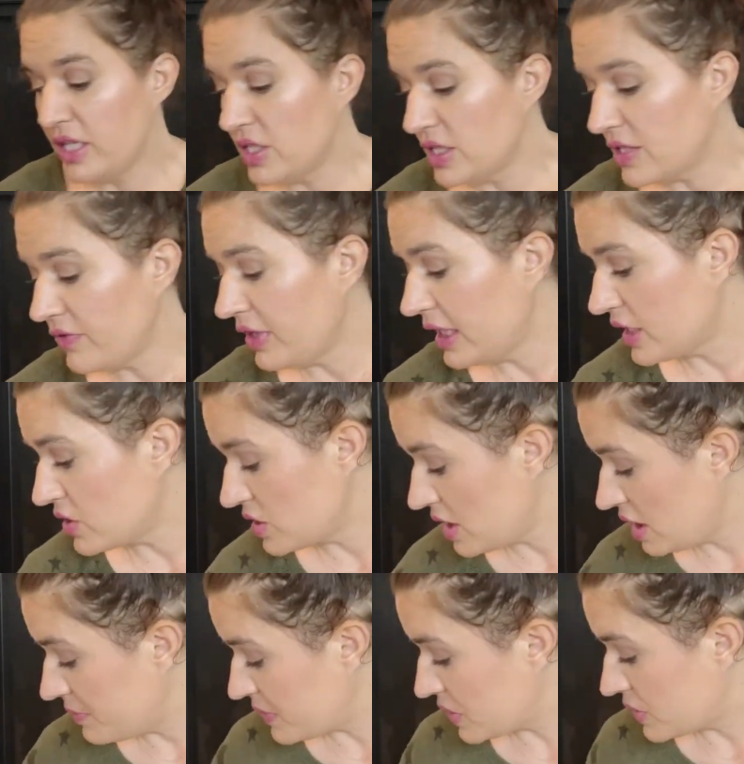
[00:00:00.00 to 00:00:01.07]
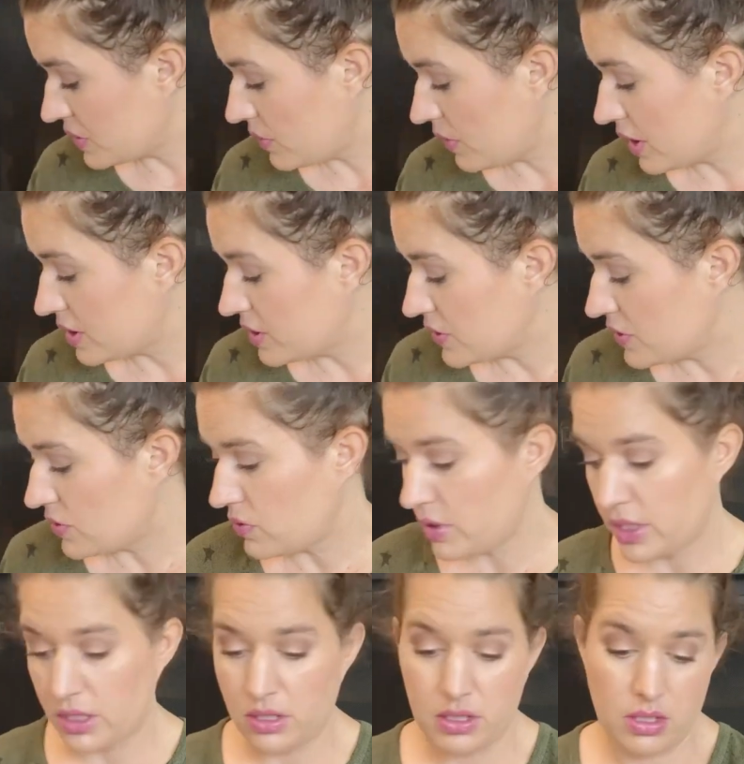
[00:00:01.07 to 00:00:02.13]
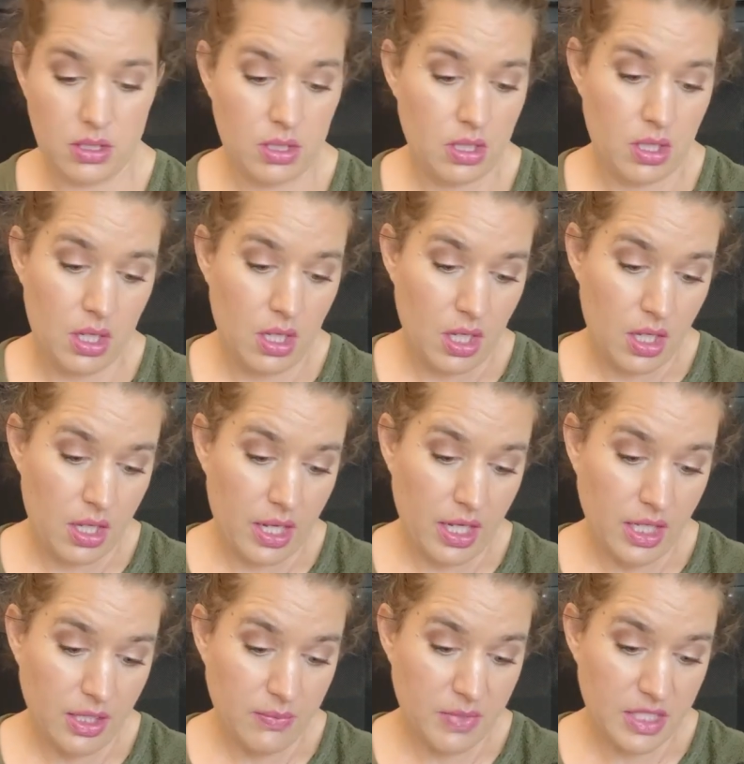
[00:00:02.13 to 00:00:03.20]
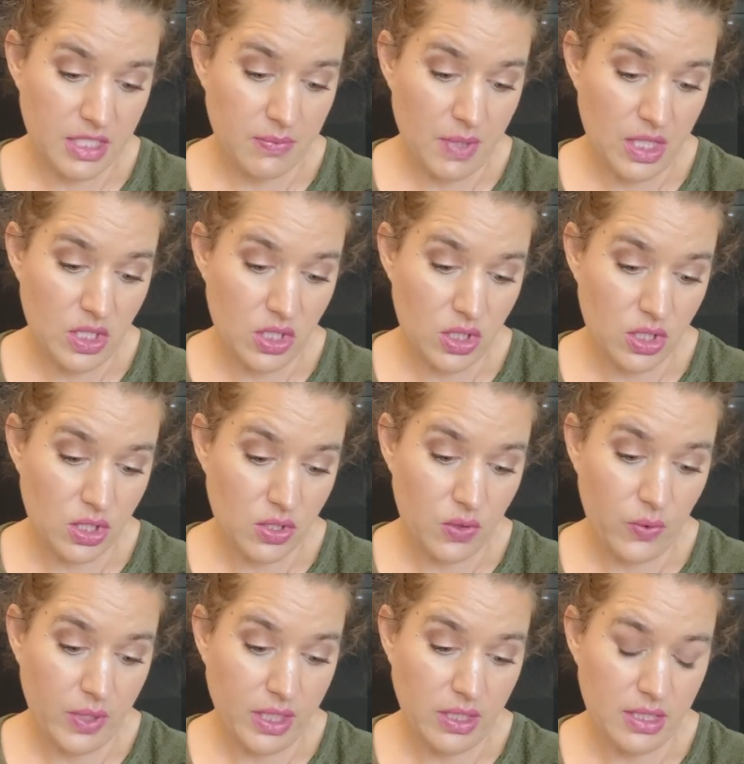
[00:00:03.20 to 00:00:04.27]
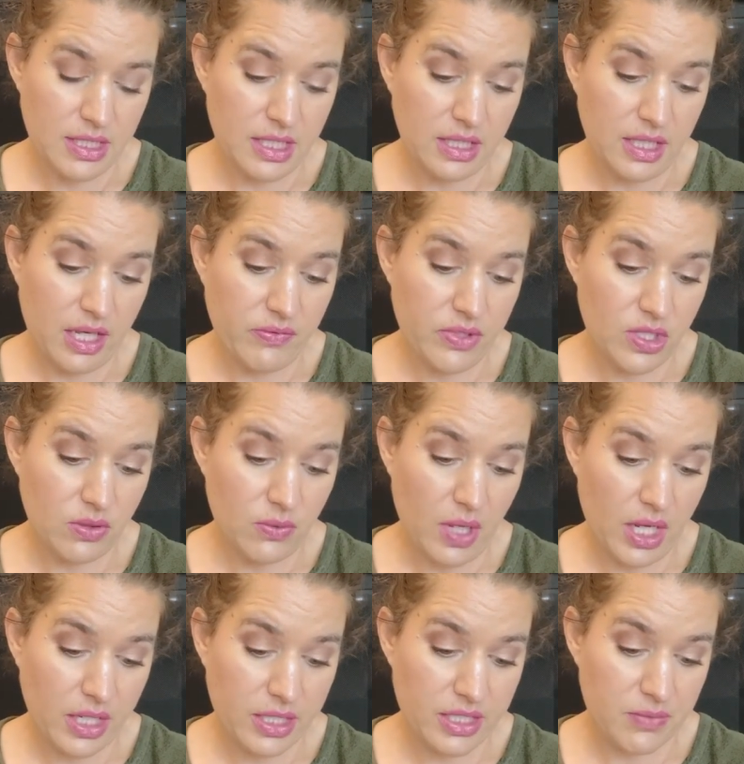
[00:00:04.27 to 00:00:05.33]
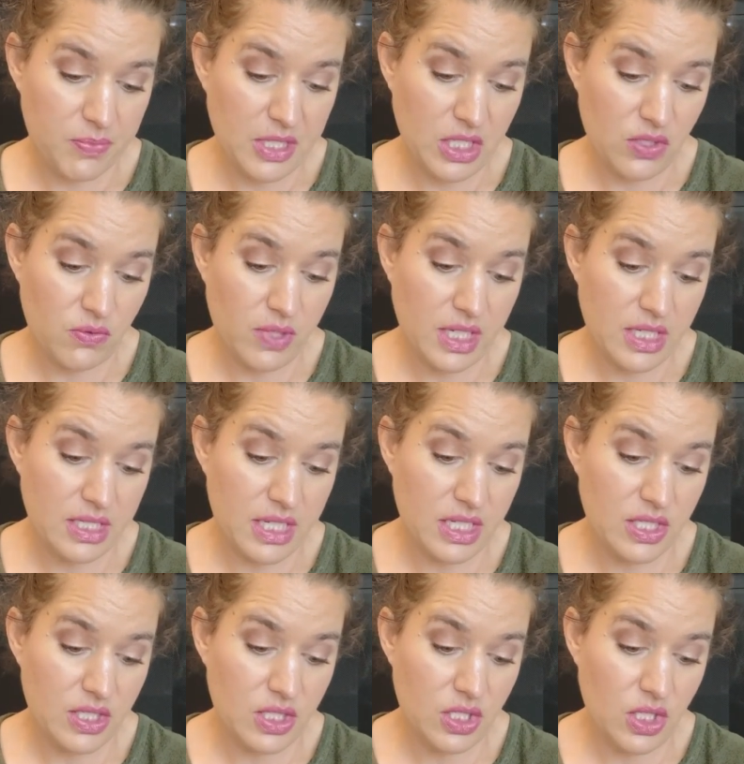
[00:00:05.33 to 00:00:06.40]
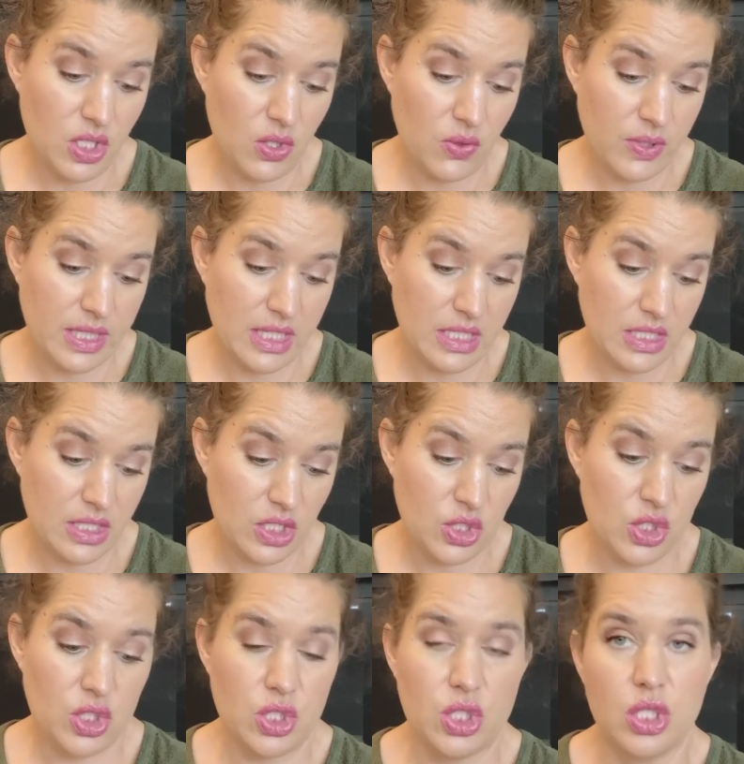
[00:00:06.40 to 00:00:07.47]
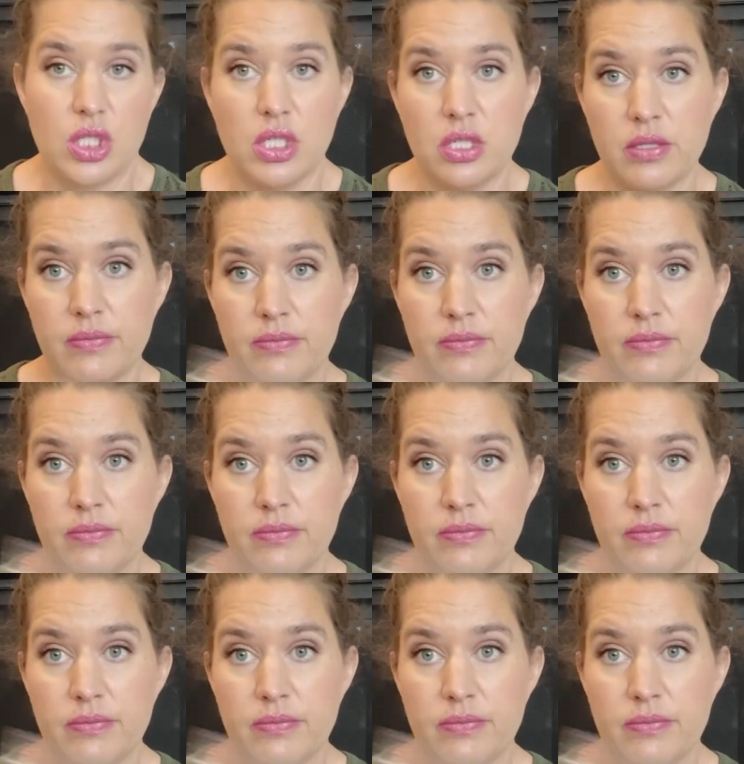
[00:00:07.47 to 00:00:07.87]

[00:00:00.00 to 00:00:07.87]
just feel like shapes are so hard to store. Spun Sugar Quills, Lavender Rocks, Peach Rings, and Snow Kissed Sugar.